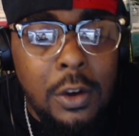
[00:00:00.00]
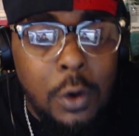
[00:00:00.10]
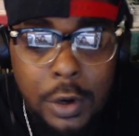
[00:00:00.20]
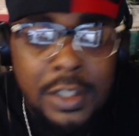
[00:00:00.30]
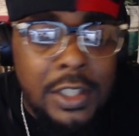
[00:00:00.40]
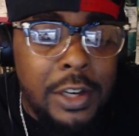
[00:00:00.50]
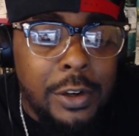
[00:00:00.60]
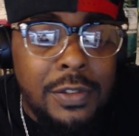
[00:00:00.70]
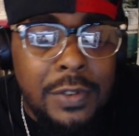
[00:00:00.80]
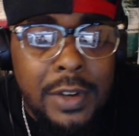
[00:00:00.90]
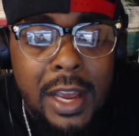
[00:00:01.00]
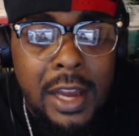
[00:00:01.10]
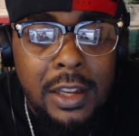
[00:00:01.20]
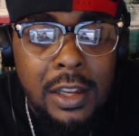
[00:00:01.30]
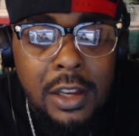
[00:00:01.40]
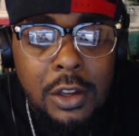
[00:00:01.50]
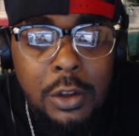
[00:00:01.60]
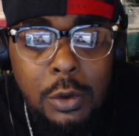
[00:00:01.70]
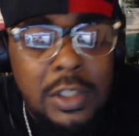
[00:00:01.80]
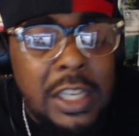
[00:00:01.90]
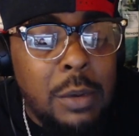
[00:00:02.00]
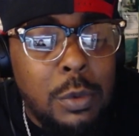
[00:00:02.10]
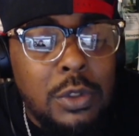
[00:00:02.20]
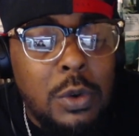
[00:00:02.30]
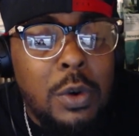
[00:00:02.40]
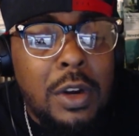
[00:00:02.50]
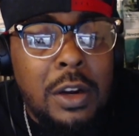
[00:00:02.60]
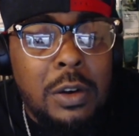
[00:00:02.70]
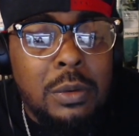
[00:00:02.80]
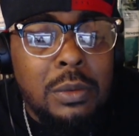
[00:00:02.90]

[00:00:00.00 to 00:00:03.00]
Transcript: or the series finale, you see what's going on.